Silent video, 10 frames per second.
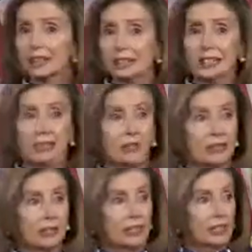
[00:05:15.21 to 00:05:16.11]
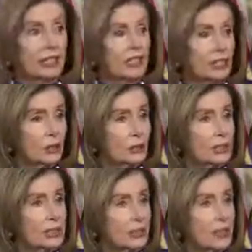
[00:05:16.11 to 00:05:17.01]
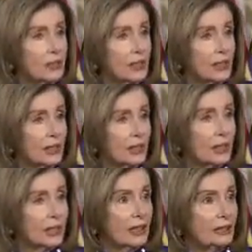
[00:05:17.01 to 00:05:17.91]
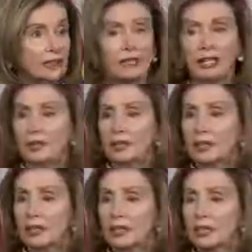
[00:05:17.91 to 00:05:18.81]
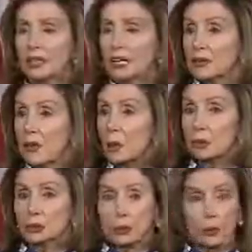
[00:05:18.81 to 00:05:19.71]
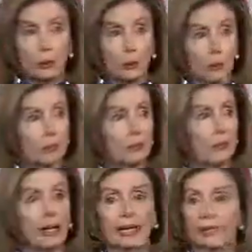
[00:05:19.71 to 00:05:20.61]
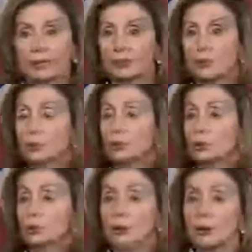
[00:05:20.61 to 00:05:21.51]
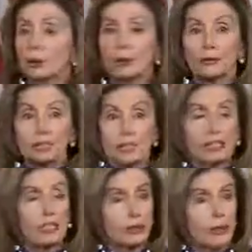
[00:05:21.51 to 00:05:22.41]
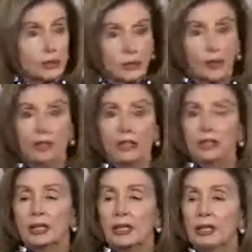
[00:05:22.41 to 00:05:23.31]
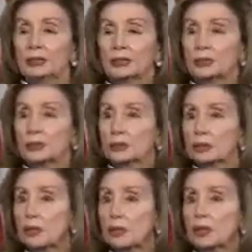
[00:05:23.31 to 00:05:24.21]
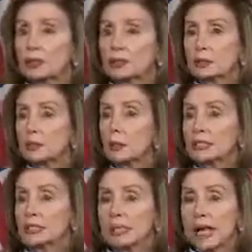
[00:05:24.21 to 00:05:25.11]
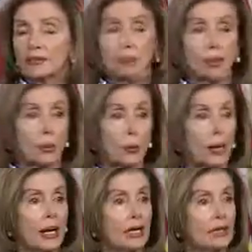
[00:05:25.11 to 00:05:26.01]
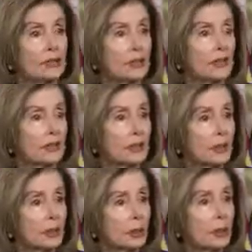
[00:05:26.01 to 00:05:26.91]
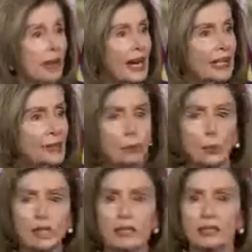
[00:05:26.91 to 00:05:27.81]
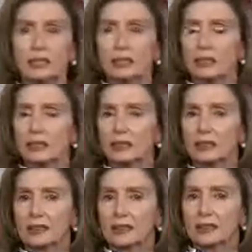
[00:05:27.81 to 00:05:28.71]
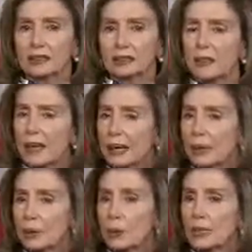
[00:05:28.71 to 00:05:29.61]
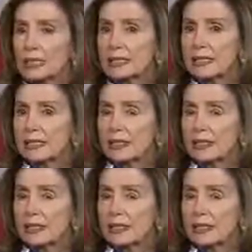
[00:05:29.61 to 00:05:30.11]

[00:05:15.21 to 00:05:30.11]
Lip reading: risk our children's safety and the safety of our those who make schools work, whether it's teachers or school support staff in other ways, put that at risk, put them at risk.